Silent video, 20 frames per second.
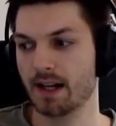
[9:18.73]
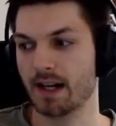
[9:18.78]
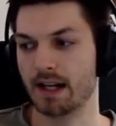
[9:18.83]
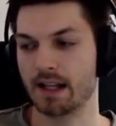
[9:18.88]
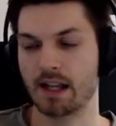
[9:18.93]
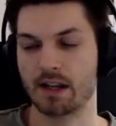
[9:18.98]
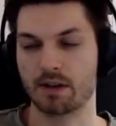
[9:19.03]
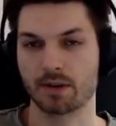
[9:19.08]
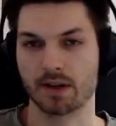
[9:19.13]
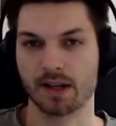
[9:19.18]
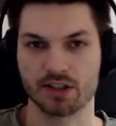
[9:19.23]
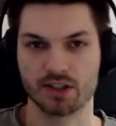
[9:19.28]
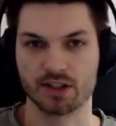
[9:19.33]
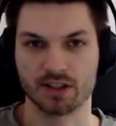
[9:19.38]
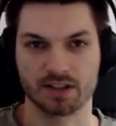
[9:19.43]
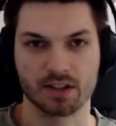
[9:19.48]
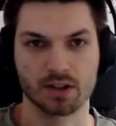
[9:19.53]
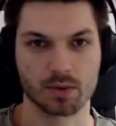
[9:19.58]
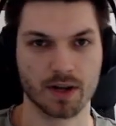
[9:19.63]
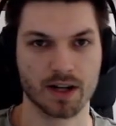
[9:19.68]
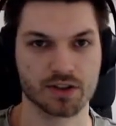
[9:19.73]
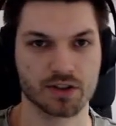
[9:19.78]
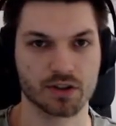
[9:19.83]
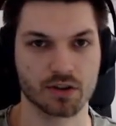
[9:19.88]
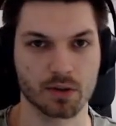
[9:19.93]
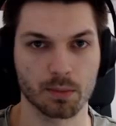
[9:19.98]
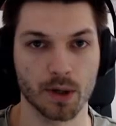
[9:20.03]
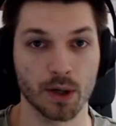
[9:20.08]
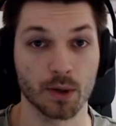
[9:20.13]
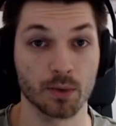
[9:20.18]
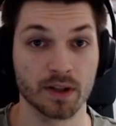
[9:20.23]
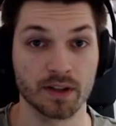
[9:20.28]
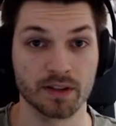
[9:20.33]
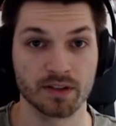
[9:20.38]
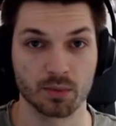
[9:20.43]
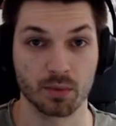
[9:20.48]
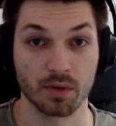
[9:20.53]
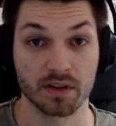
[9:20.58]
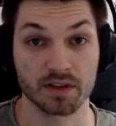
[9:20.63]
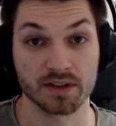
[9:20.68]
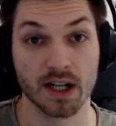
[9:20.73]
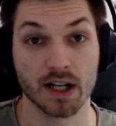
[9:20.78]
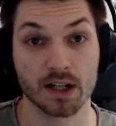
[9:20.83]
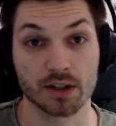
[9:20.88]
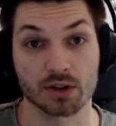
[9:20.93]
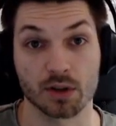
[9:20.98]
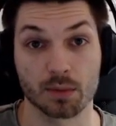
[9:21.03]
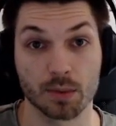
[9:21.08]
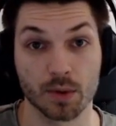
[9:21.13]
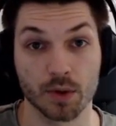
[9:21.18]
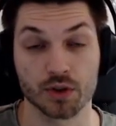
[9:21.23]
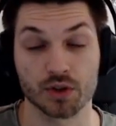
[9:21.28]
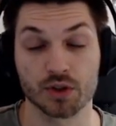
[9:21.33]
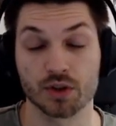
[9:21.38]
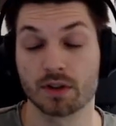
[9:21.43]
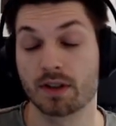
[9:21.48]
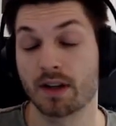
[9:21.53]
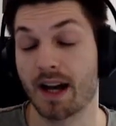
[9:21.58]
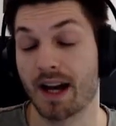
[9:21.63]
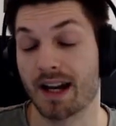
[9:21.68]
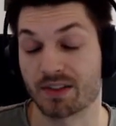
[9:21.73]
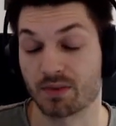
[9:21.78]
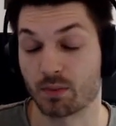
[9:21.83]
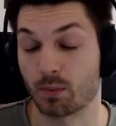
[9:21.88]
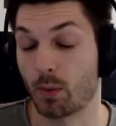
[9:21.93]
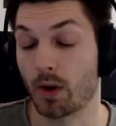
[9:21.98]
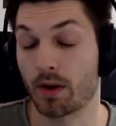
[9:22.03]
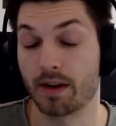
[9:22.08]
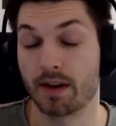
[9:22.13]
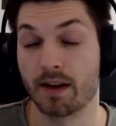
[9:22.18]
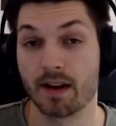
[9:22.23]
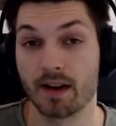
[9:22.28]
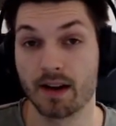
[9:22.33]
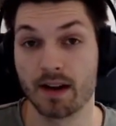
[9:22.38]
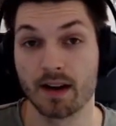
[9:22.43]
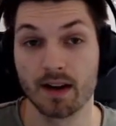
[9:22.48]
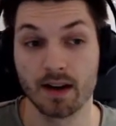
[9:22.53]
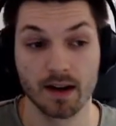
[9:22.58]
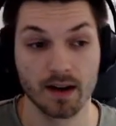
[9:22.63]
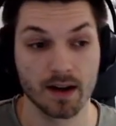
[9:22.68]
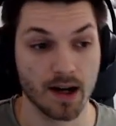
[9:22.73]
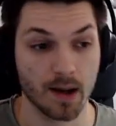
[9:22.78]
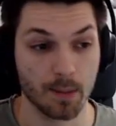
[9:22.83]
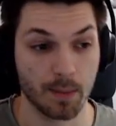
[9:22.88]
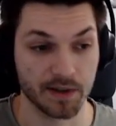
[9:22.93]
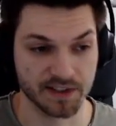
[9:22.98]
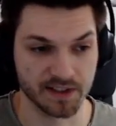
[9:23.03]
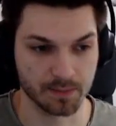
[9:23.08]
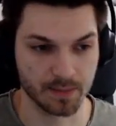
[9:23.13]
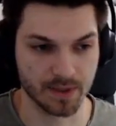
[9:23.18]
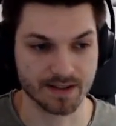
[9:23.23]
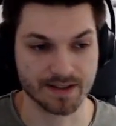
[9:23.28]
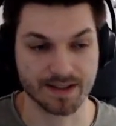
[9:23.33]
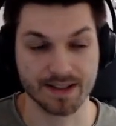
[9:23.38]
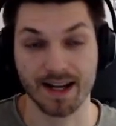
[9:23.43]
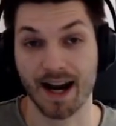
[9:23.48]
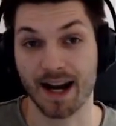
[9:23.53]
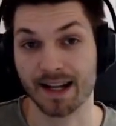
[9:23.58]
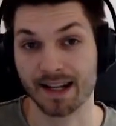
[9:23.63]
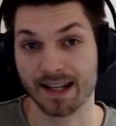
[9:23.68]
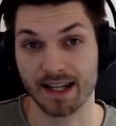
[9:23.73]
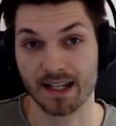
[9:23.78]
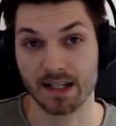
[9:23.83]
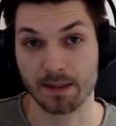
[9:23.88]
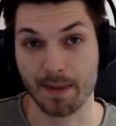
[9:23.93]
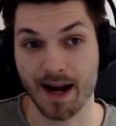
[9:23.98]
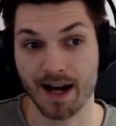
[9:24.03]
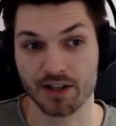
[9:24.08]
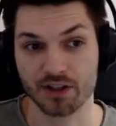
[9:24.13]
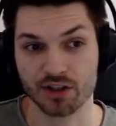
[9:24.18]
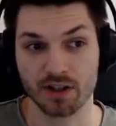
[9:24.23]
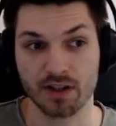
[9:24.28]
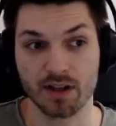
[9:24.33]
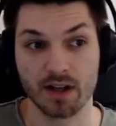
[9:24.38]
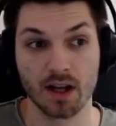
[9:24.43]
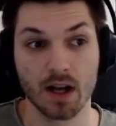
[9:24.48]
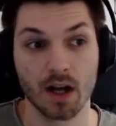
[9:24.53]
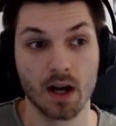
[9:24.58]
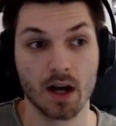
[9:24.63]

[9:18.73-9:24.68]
and then you can just crush your opponents with hardcore push as one possibility I can imagine.